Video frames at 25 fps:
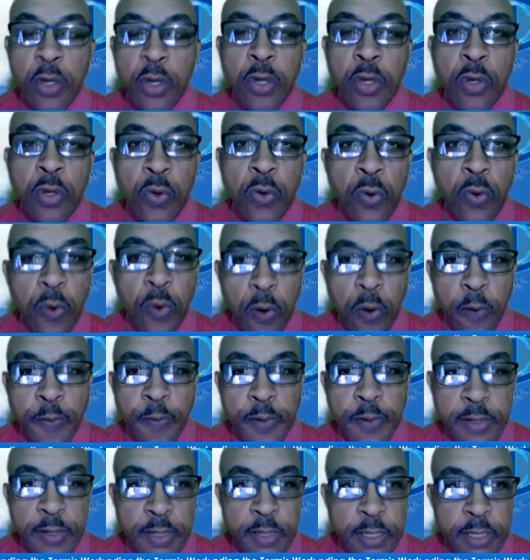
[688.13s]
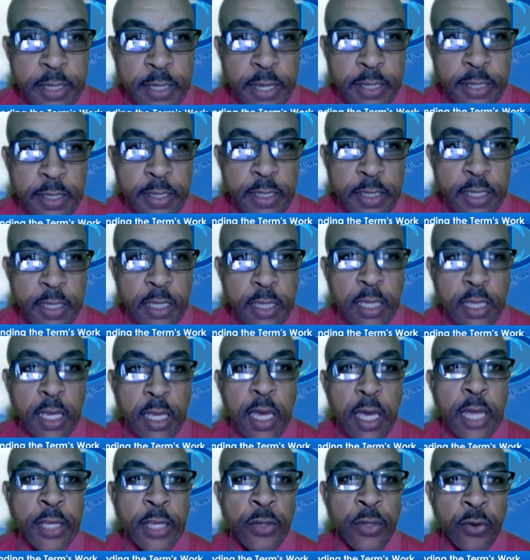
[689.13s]
you open the test
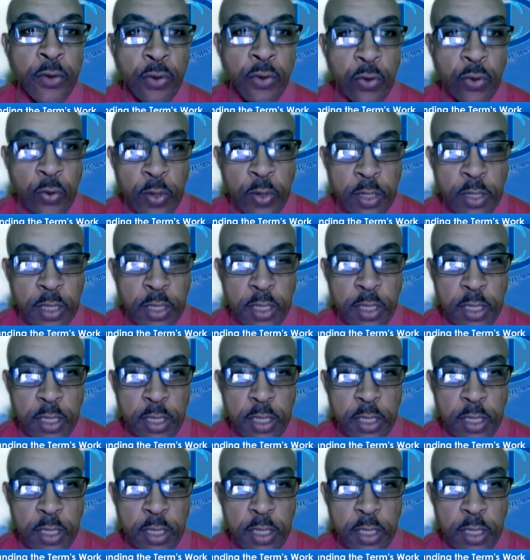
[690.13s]
and you do it.